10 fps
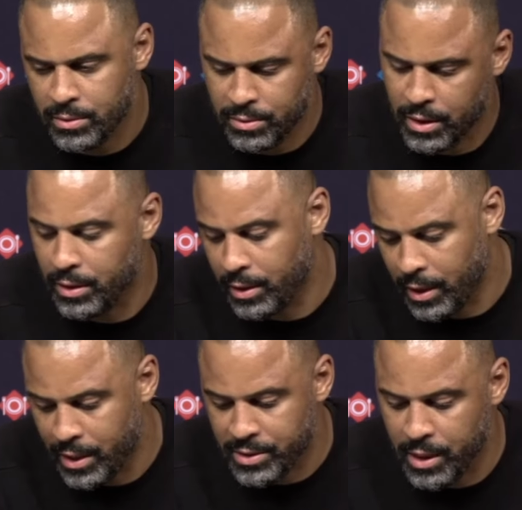in the
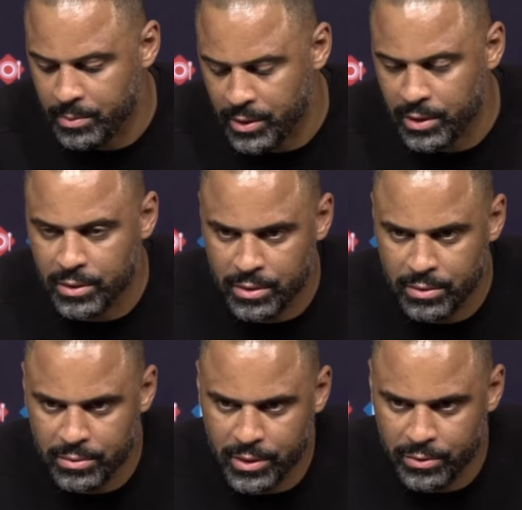last game, and then
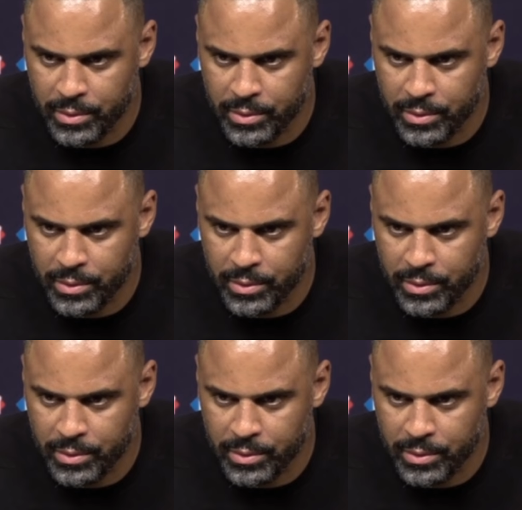the